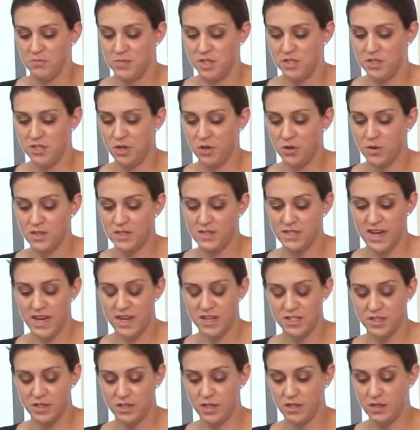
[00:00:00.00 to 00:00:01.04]
So it's
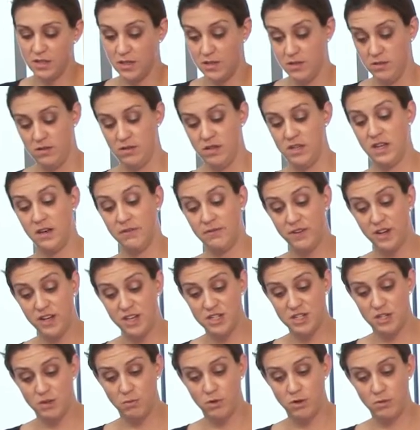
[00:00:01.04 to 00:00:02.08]
actually, the
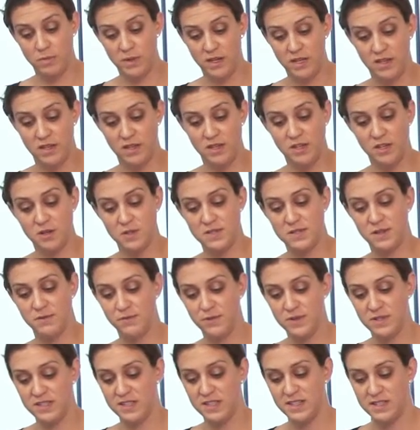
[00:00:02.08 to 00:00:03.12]
definition would be the use
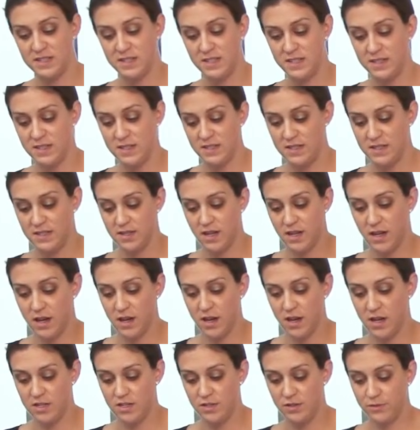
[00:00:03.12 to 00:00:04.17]
of resistance
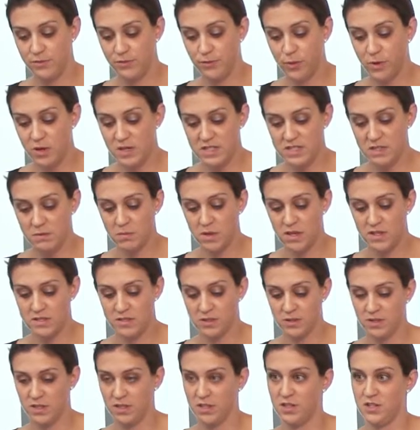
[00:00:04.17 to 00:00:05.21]
to force a
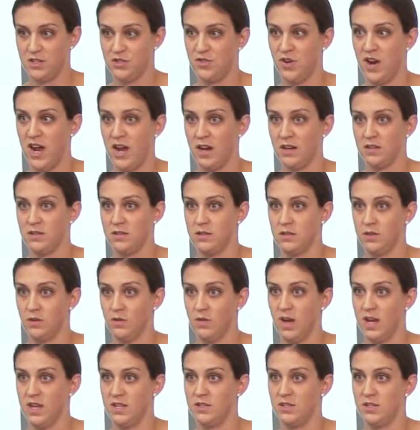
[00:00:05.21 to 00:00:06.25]
muscle to contract.
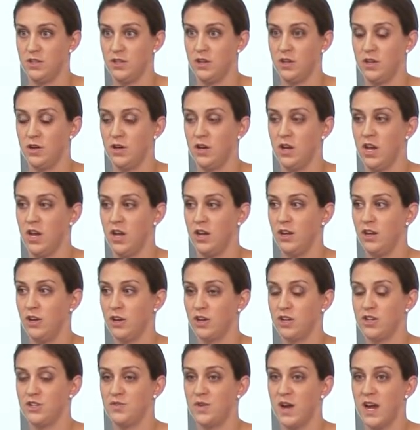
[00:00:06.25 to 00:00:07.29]
Okay, so you're
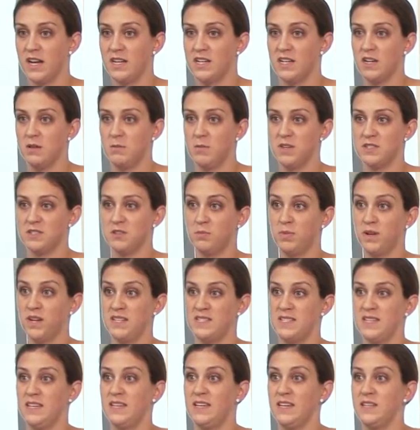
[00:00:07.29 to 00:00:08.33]
contracting a muscle, but
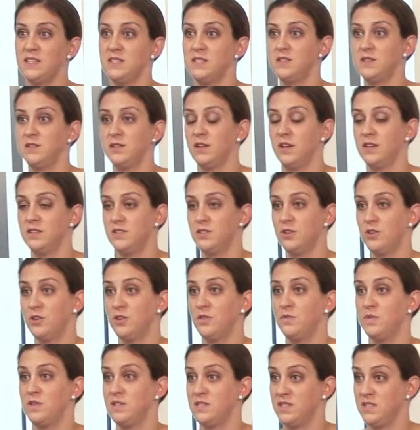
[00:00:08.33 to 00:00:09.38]
it's against a
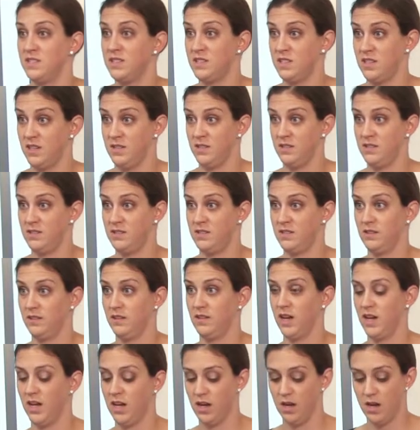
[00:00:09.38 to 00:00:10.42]
certain resistance.
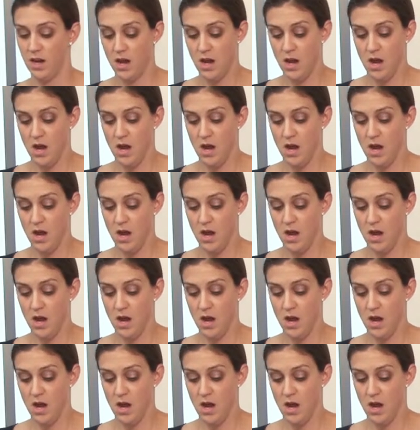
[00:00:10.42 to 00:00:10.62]
Okay.